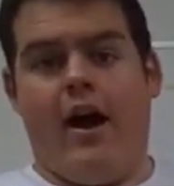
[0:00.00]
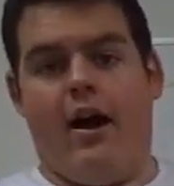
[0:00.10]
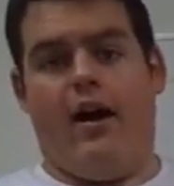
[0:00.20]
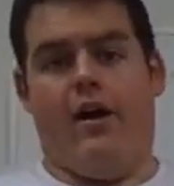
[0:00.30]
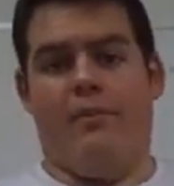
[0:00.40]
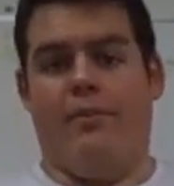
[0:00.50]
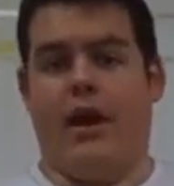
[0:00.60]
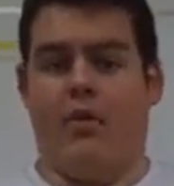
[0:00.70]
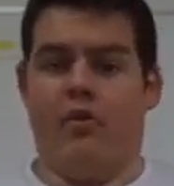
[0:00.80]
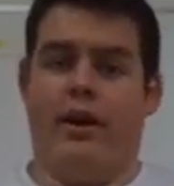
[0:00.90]

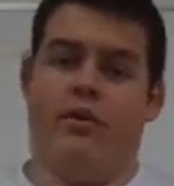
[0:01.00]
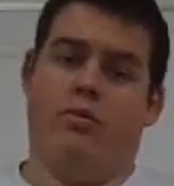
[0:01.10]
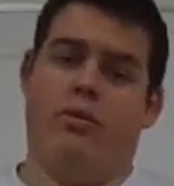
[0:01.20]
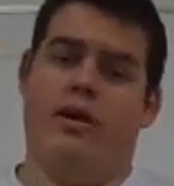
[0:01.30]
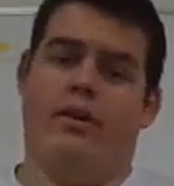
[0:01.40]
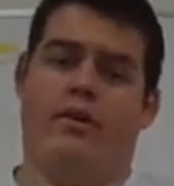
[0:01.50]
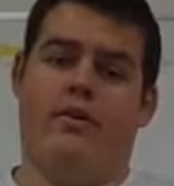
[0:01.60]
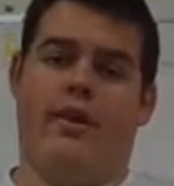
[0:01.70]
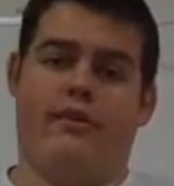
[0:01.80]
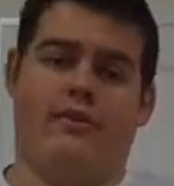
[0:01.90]
Now radio repeater,
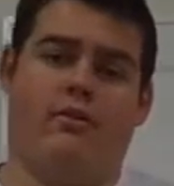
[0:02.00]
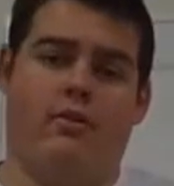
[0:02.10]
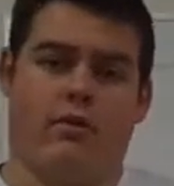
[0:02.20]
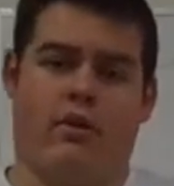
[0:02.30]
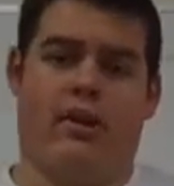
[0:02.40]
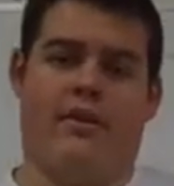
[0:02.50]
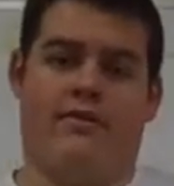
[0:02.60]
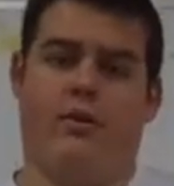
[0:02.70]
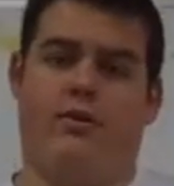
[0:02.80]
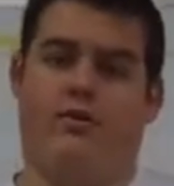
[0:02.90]
that's what a lot of the
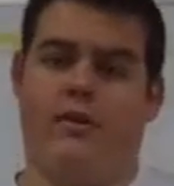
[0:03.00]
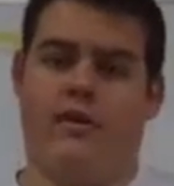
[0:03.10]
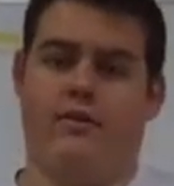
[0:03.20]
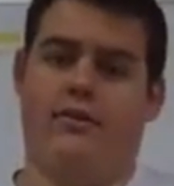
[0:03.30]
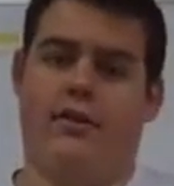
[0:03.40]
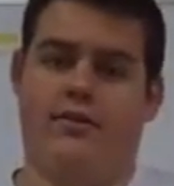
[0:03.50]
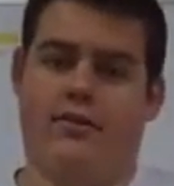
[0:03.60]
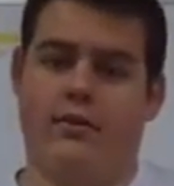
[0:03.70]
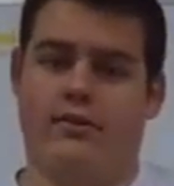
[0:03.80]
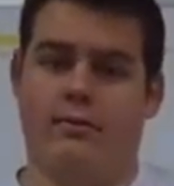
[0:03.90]
focus of today's
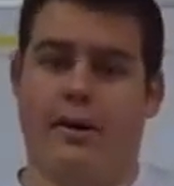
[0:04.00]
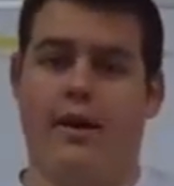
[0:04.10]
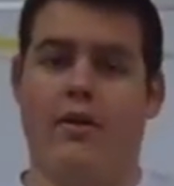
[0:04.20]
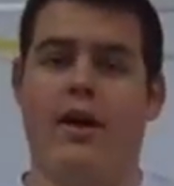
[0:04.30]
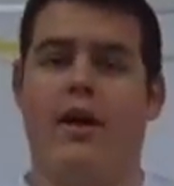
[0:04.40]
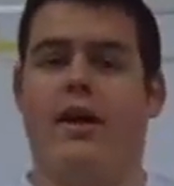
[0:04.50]
video is about,